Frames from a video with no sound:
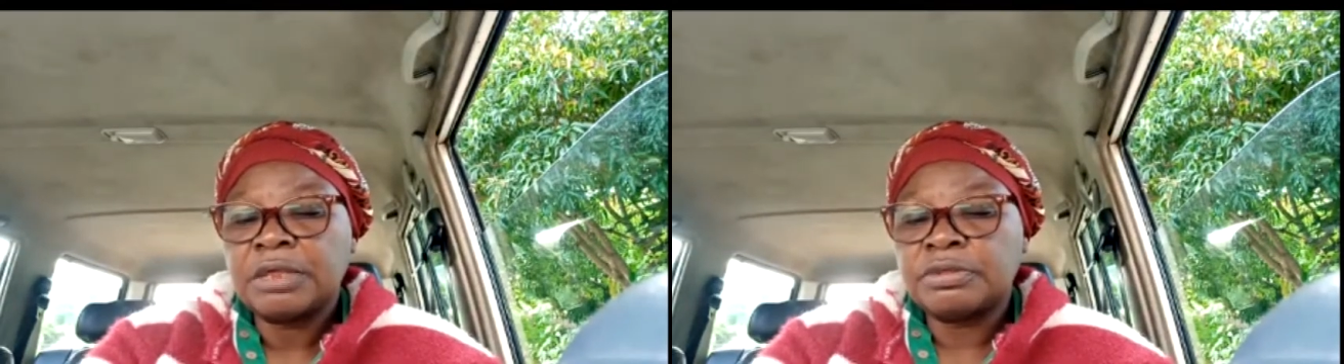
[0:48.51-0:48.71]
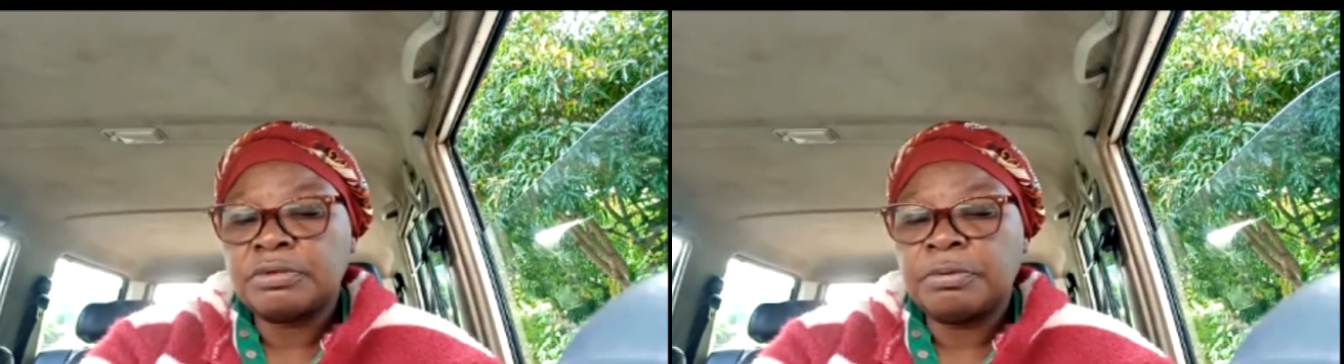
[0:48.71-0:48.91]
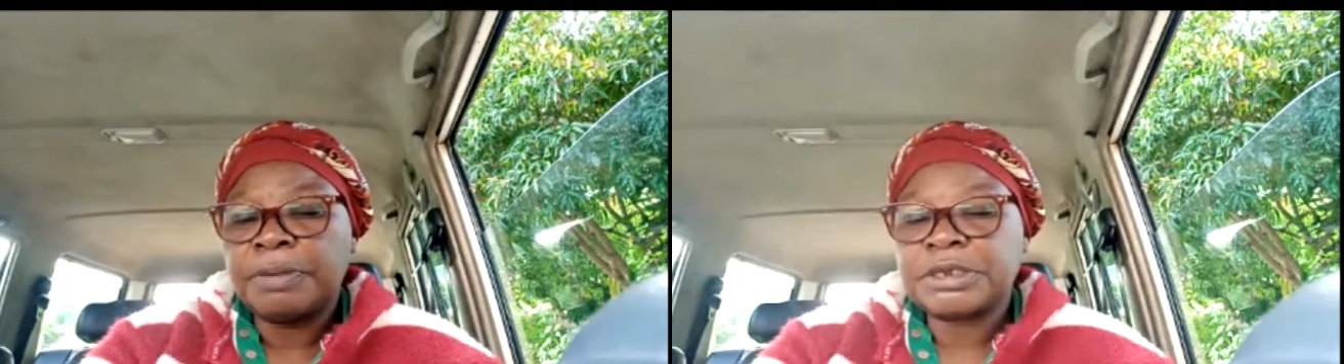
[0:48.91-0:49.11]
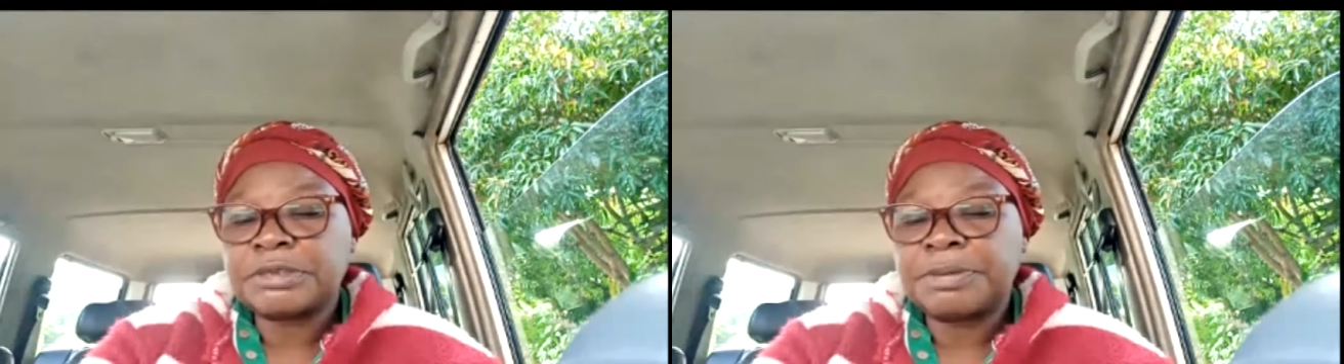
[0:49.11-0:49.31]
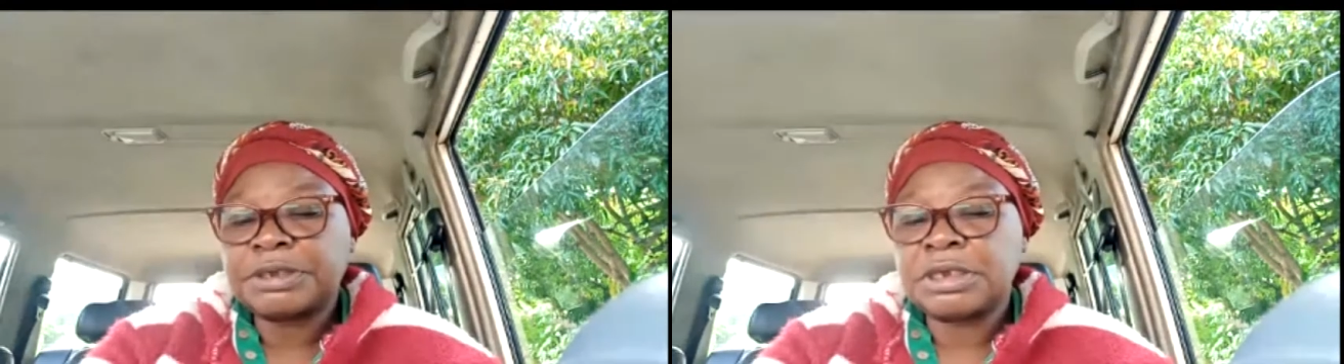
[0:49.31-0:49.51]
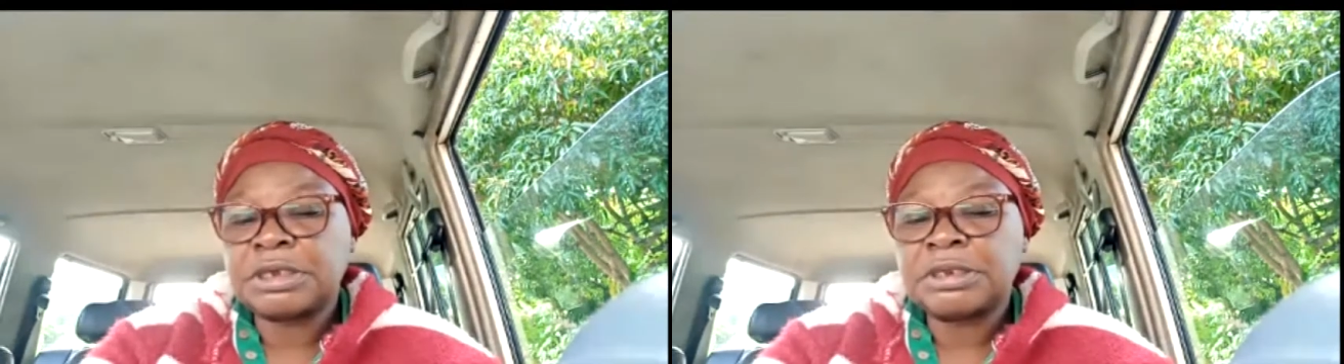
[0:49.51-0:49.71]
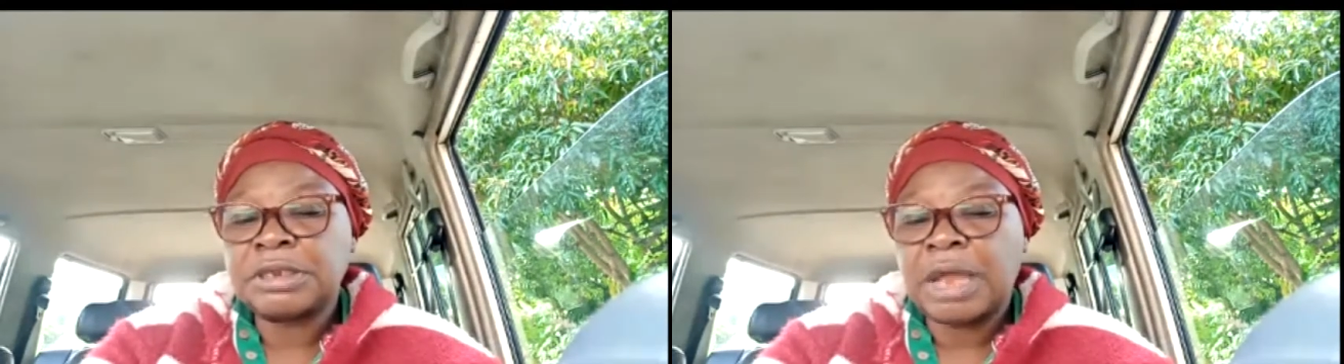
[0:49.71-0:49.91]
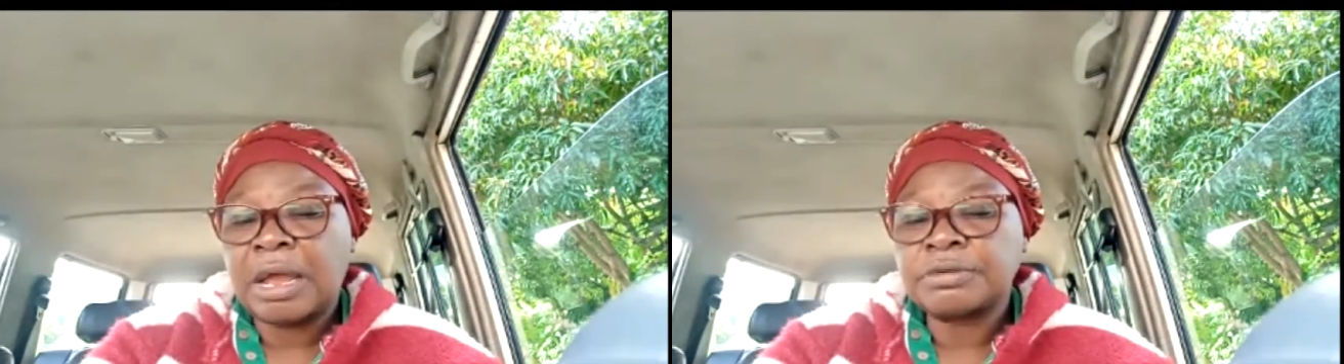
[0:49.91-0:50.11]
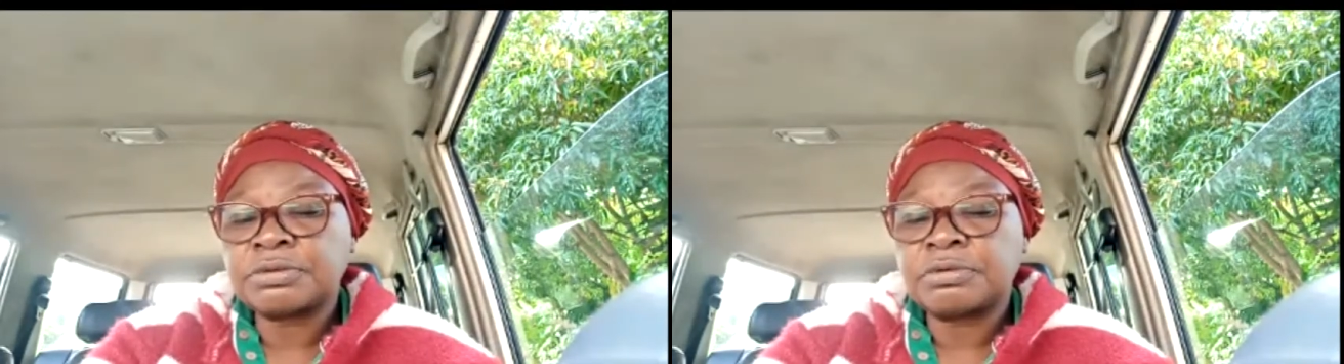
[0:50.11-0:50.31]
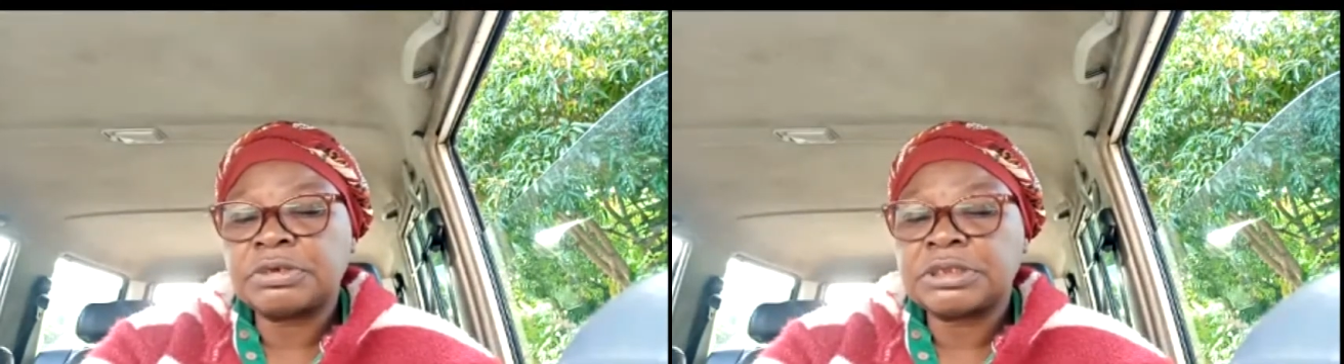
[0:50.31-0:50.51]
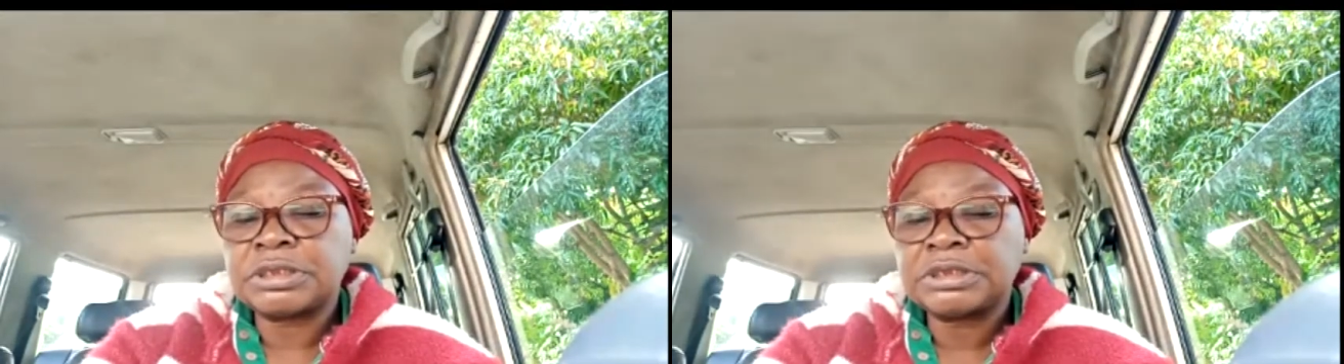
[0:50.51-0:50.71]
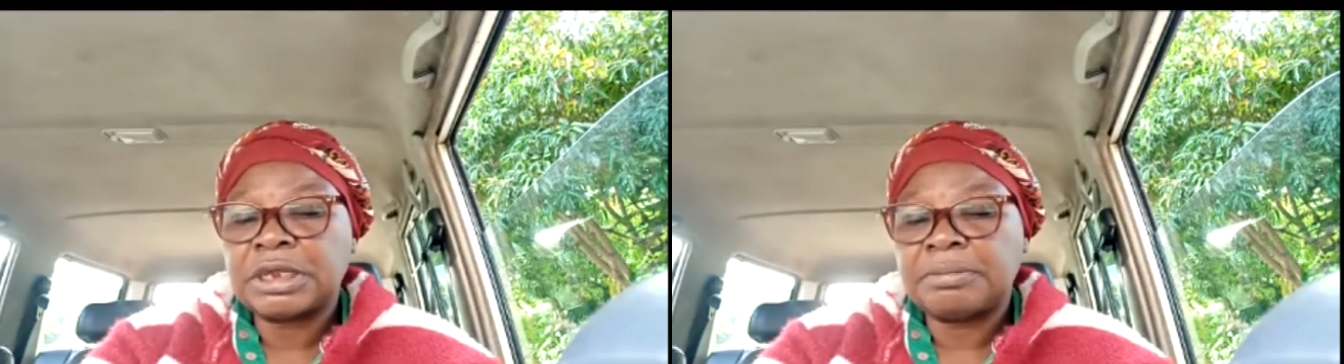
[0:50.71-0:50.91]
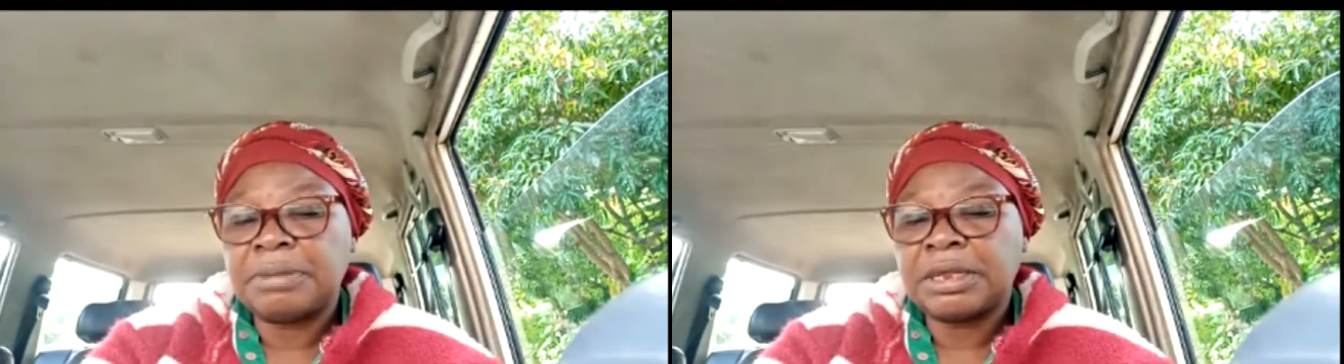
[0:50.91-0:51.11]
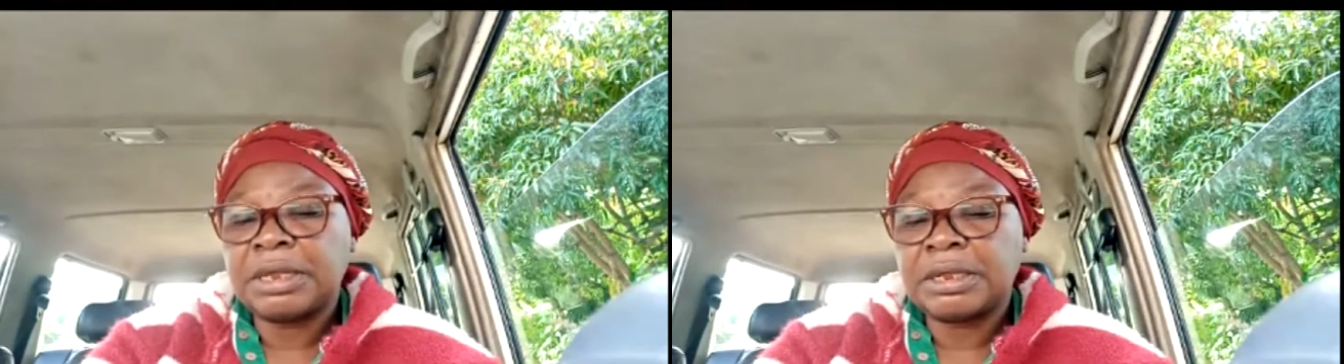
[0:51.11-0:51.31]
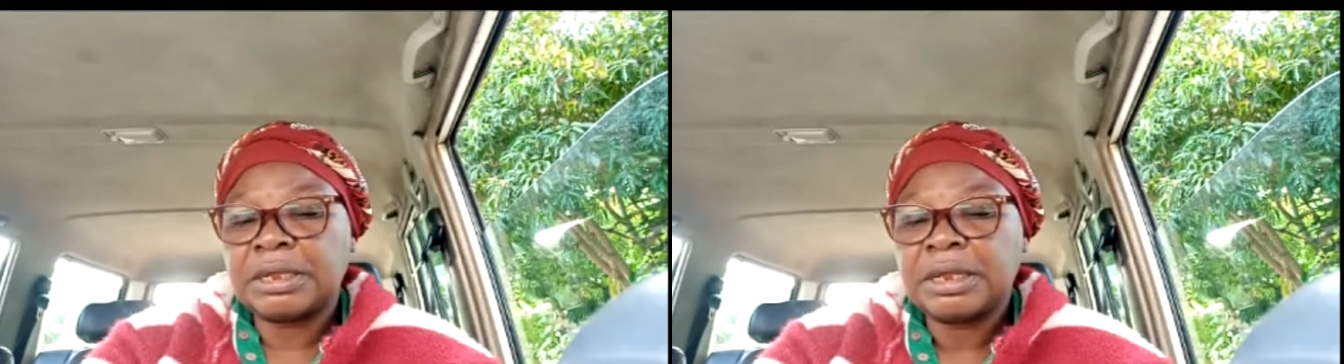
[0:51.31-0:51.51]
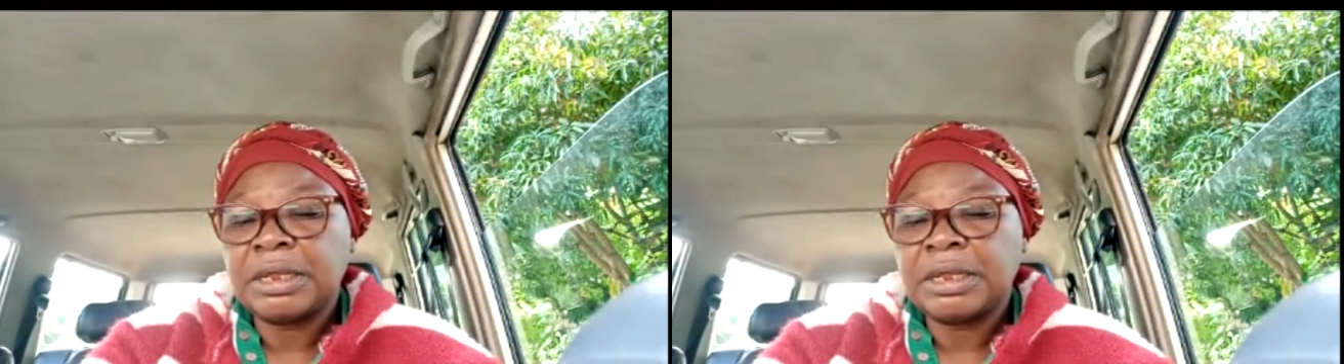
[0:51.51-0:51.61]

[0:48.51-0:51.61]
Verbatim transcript: through participation in the household decision making.